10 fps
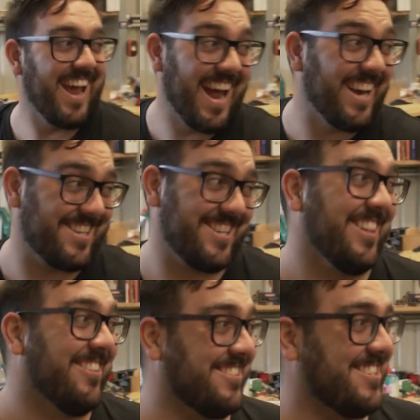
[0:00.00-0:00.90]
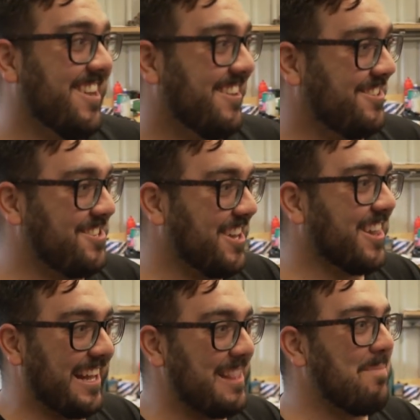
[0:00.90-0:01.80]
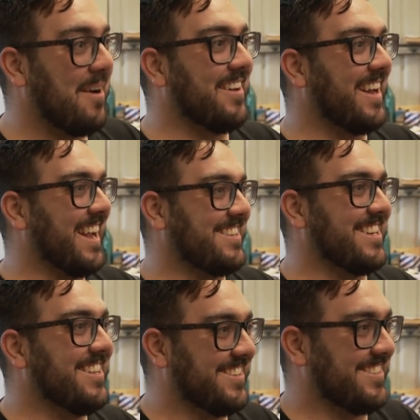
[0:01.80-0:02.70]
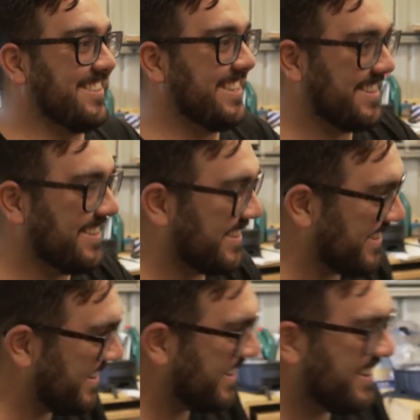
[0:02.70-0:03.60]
It actually looks shit like the bonnet. It actually looks really good.